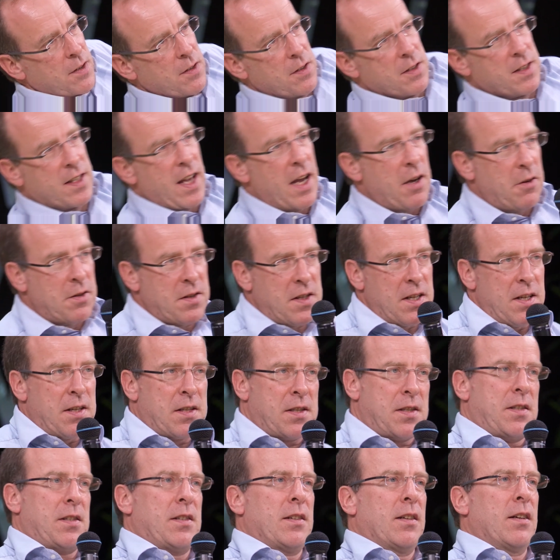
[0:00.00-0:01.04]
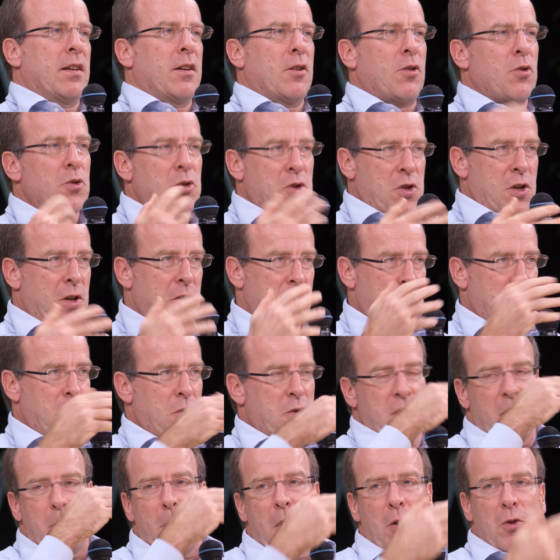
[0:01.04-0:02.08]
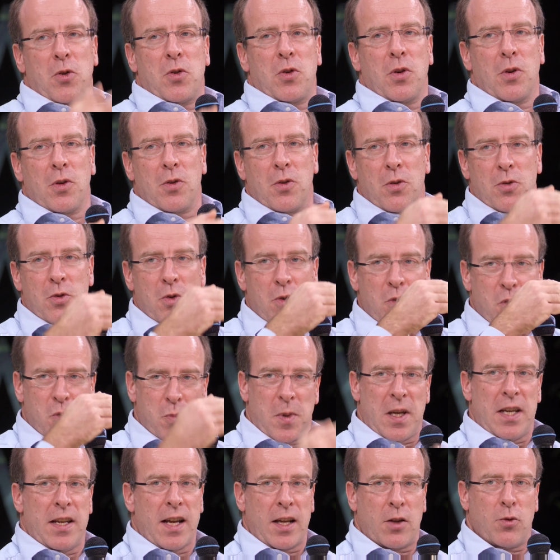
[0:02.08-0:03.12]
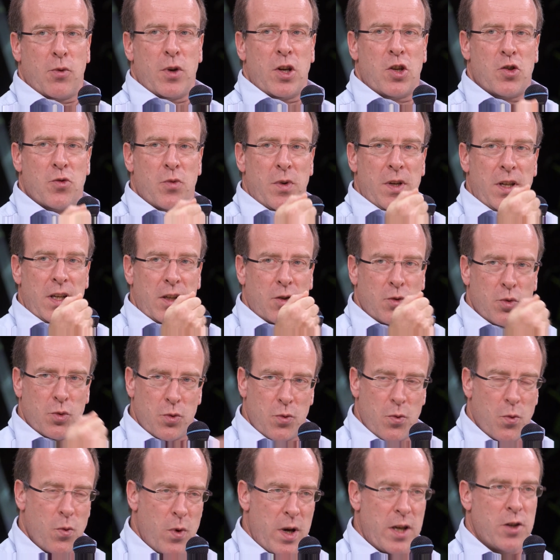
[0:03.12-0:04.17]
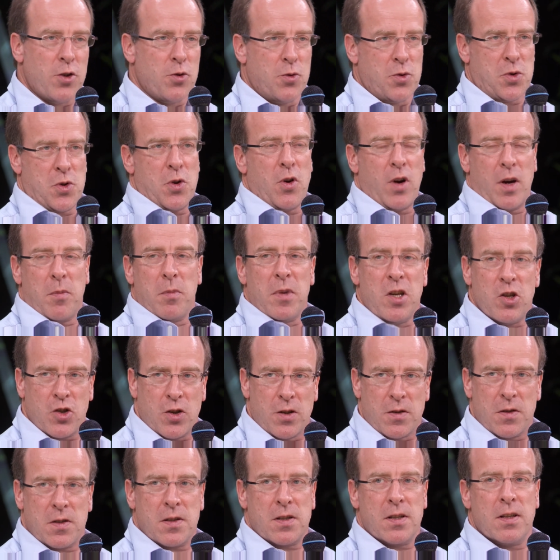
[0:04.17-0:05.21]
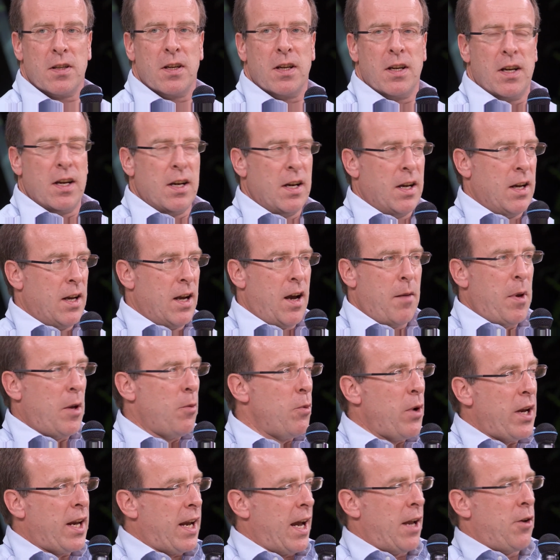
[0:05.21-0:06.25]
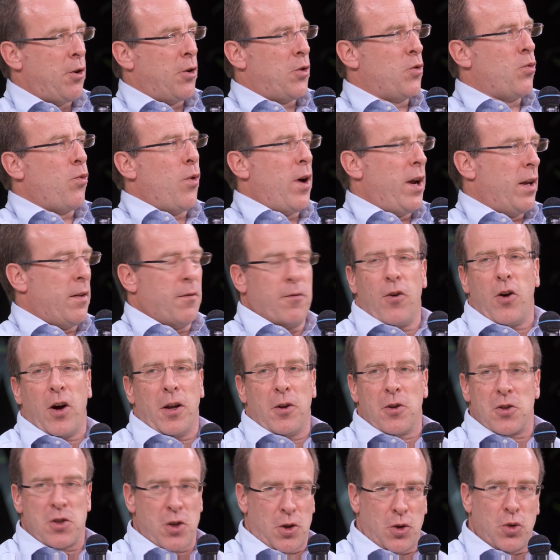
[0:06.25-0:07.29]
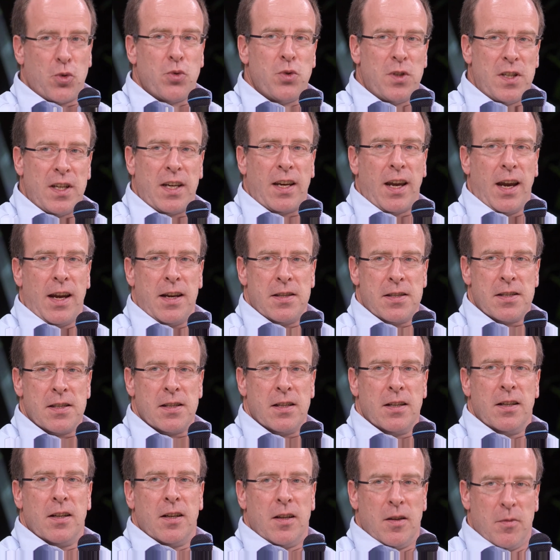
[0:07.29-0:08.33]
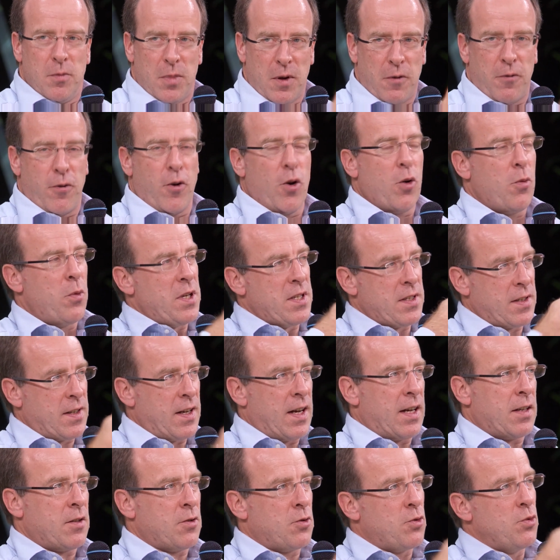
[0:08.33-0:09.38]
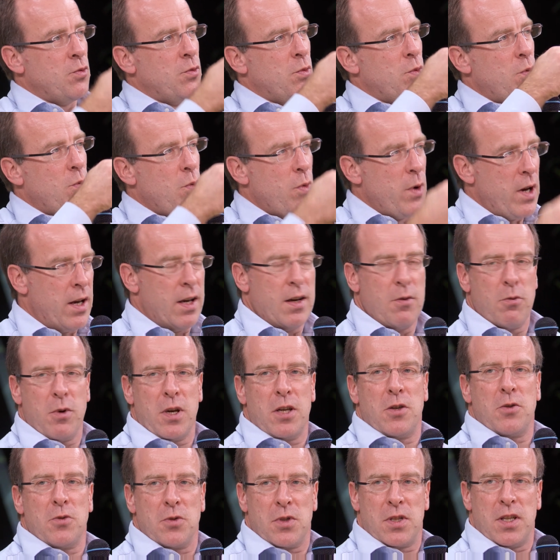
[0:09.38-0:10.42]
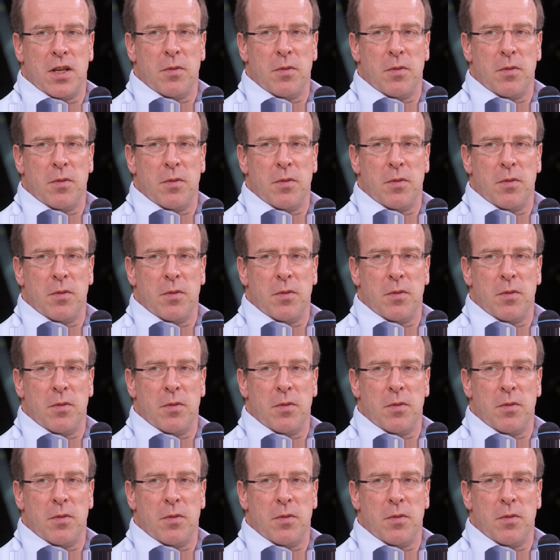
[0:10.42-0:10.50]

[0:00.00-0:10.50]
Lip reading: scientists' consensus about the speed at which we need to reduce our emissions, I mean, we cannot wait for another two decades before we start to really reduce